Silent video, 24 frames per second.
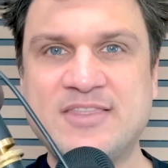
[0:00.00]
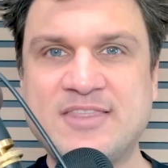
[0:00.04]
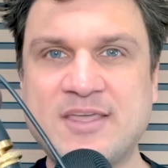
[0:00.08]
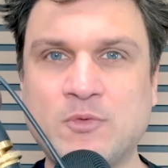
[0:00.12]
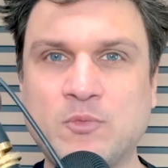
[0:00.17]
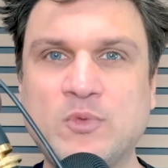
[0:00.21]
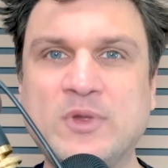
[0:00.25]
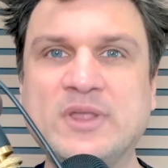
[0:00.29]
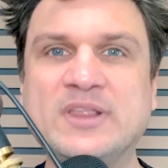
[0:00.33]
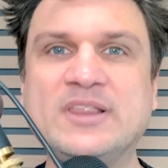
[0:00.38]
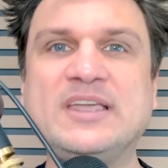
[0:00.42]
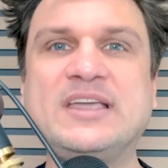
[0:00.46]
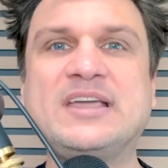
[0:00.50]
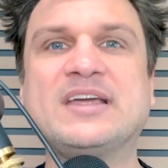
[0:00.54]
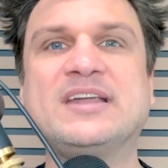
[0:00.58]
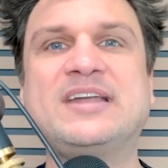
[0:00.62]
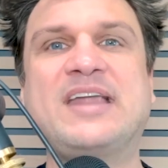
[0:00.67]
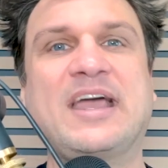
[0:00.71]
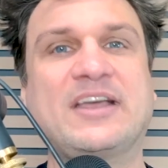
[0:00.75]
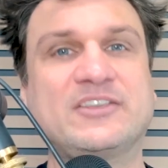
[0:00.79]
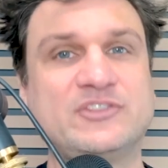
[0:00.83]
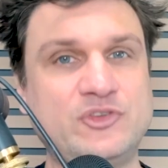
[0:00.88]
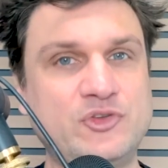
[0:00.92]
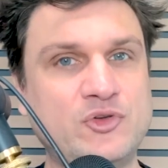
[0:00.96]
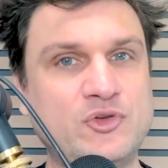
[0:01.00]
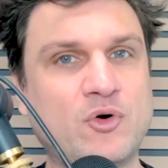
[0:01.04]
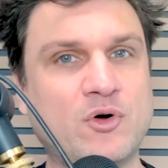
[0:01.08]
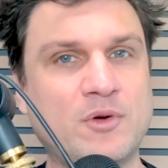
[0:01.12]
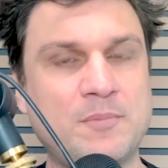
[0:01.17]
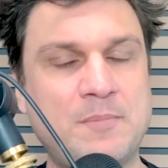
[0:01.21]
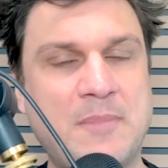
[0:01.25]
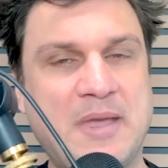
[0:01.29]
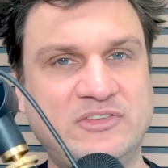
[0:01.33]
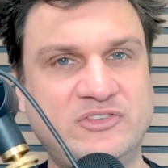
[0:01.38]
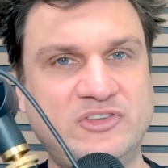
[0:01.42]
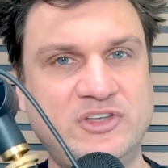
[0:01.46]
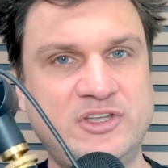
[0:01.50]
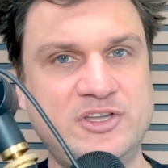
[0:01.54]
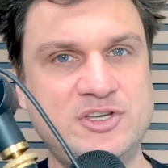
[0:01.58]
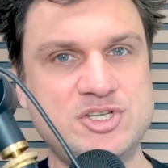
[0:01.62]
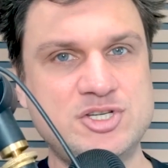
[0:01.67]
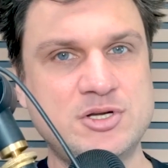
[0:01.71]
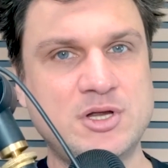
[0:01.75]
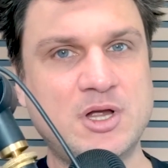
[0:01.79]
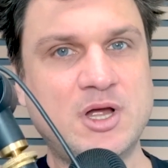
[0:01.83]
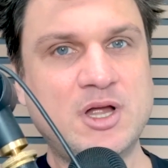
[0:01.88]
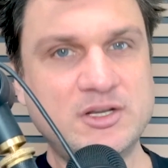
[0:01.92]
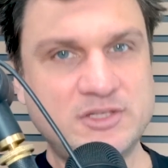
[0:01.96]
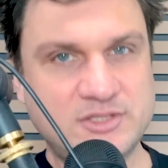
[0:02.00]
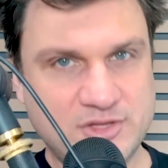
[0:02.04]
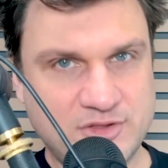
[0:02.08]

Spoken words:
that really connects your message